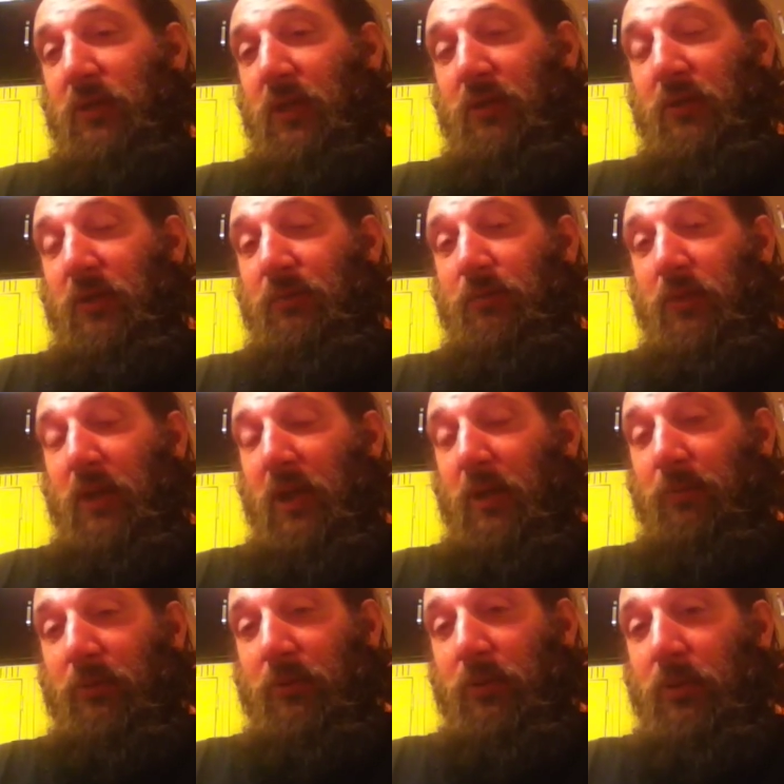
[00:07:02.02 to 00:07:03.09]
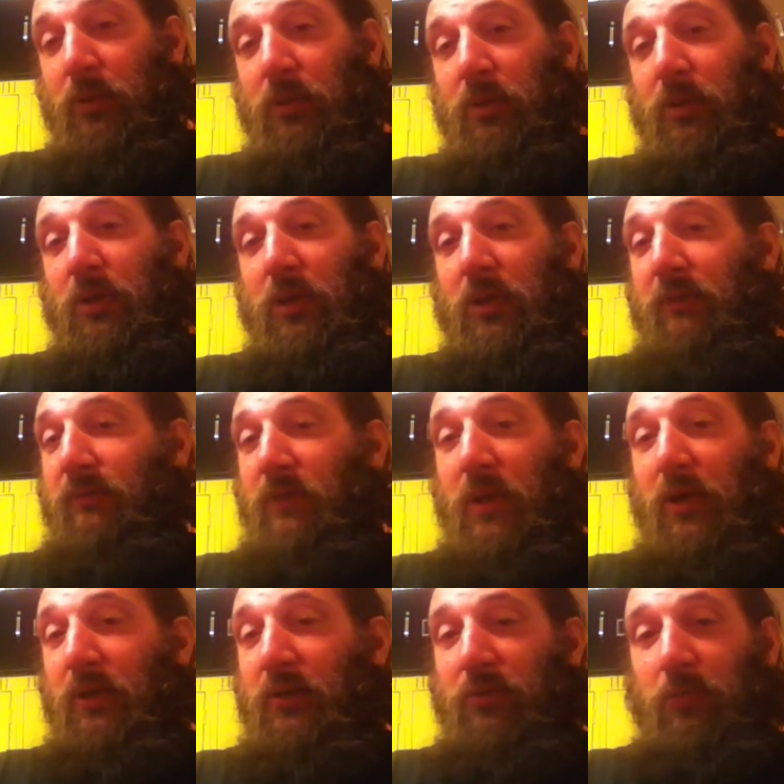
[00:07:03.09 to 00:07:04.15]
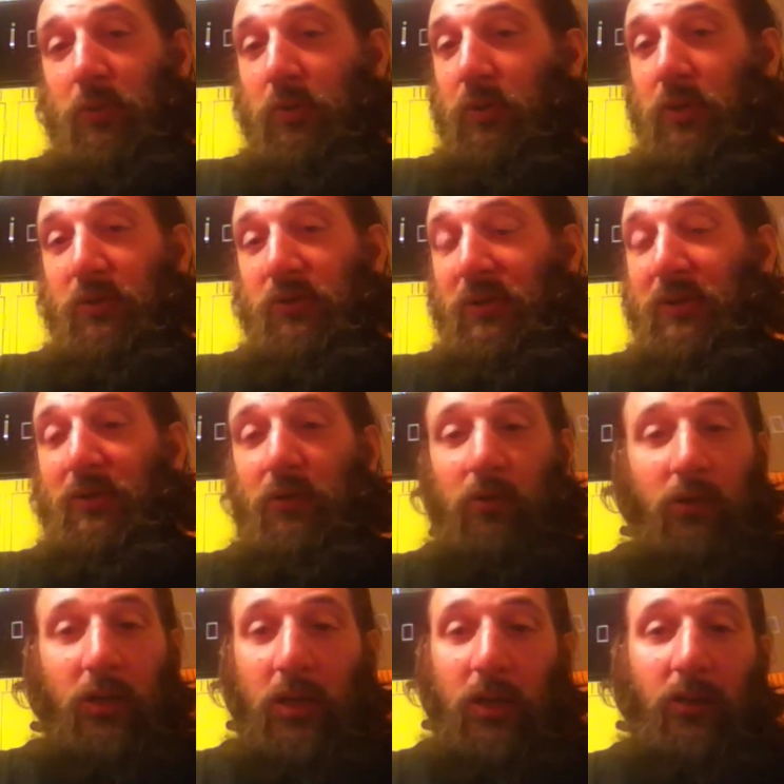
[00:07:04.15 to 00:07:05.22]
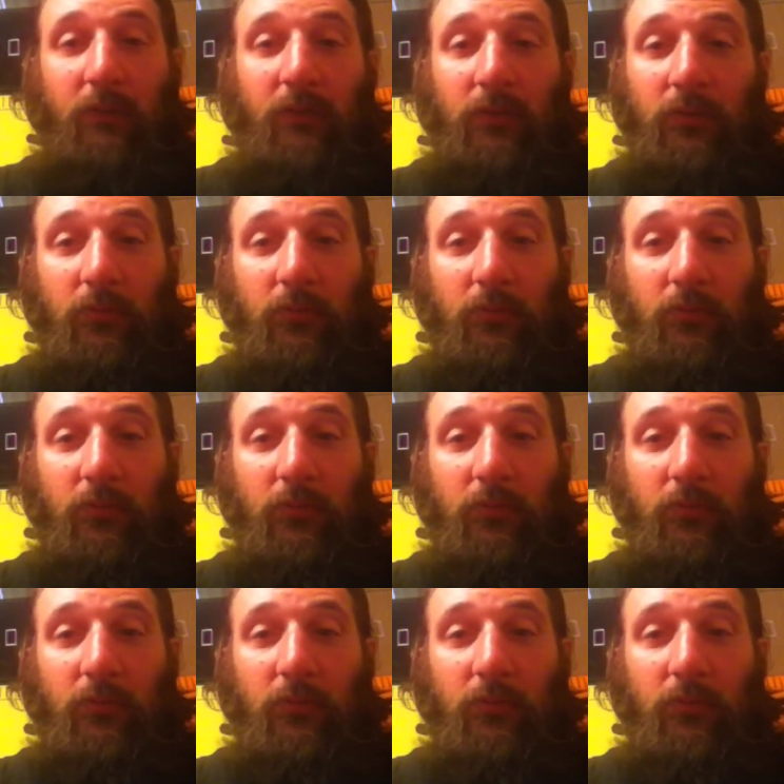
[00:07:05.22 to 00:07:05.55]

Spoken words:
that they perhaps have not experienced in their lives.